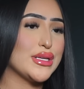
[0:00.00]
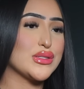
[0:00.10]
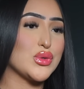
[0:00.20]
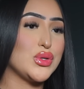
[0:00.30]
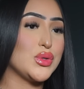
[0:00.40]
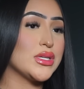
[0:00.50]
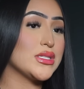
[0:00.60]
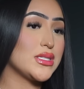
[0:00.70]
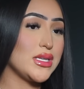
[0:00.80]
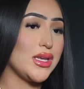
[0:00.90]
so you can
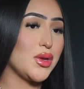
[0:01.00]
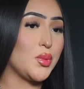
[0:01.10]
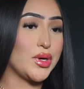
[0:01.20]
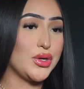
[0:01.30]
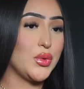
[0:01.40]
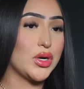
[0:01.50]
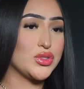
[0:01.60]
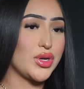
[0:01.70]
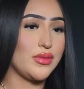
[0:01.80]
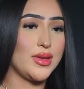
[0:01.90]
see where you are
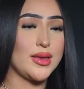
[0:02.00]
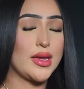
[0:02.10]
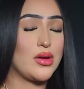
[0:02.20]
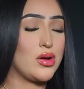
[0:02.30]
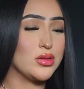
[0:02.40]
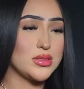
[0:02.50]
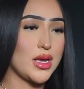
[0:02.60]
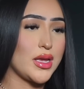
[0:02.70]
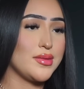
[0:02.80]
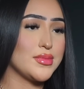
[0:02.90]
driving at all
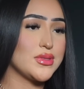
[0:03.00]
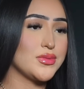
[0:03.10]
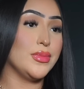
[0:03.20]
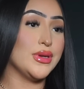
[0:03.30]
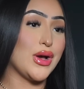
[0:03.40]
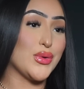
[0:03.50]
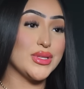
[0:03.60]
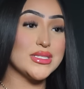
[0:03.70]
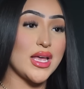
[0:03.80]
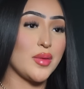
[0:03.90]
times. Now,
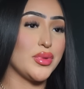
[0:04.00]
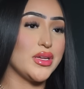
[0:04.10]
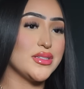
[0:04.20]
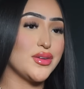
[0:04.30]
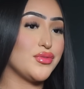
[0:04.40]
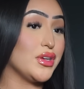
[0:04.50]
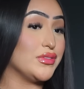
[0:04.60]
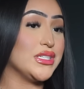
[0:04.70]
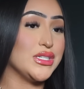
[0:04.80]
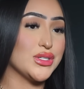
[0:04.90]
this happened
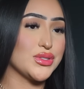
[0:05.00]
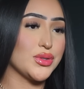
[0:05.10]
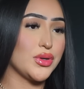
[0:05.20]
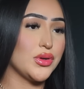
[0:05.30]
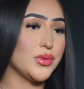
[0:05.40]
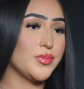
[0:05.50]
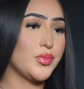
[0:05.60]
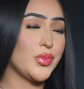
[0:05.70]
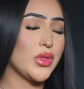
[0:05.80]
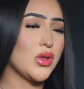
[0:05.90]
15 years ago.
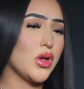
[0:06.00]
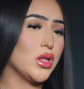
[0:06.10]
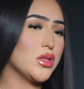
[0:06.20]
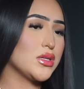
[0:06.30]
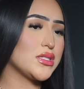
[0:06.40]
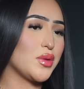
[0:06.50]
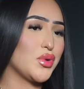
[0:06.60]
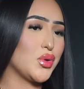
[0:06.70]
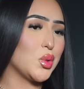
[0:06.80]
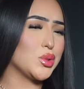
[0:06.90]
A long time
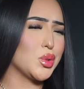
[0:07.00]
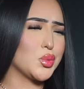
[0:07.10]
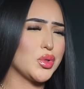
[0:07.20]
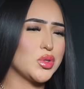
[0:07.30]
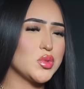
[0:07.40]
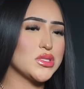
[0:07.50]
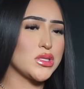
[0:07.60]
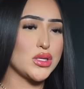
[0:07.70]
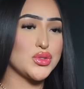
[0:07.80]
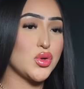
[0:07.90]
ago, the road was
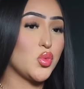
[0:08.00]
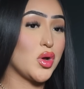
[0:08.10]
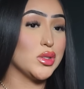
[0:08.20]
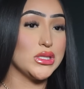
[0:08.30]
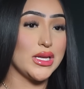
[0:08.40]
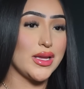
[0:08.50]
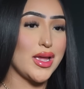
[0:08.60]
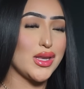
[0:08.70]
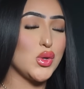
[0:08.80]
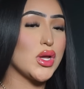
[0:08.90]
not so well lit
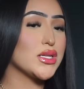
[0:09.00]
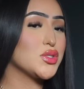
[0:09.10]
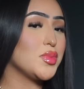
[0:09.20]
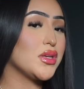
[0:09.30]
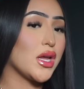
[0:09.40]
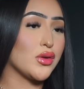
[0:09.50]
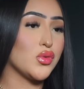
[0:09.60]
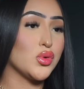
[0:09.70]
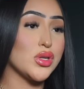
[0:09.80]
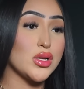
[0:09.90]
and you had to be
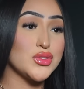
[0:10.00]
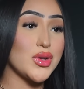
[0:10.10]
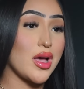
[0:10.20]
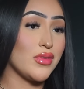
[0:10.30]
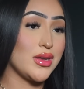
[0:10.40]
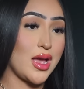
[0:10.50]
careful not to have an